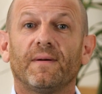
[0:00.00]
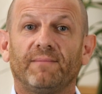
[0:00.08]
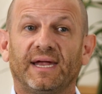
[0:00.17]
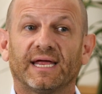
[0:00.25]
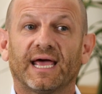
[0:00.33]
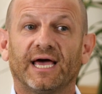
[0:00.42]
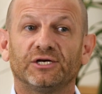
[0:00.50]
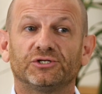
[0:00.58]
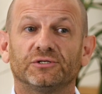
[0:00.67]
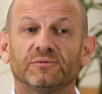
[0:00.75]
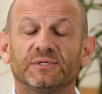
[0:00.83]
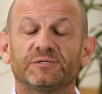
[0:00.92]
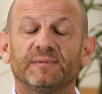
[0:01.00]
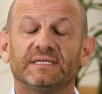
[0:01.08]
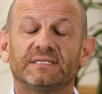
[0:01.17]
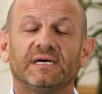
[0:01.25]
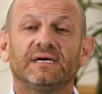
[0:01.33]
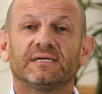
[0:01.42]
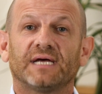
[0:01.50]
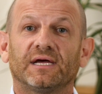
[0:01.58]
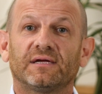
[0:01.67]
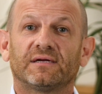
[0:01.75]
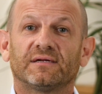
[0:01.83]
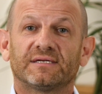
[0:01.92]
medication, which means
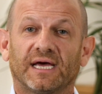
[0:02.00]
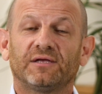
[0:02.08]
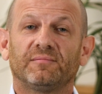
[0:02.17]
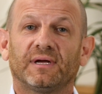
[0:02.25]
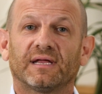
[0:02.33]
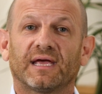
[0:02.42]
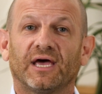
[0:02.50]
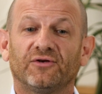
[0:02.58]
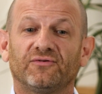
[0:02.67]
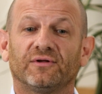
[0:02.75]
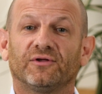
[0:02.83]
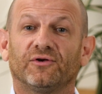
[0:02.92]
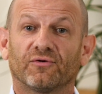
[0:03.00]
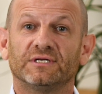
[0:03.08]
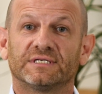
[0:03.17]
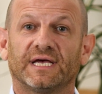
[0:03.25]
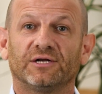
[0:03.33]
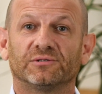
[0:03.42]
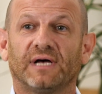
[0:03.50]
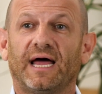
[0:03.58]
take your medication at your own schedule,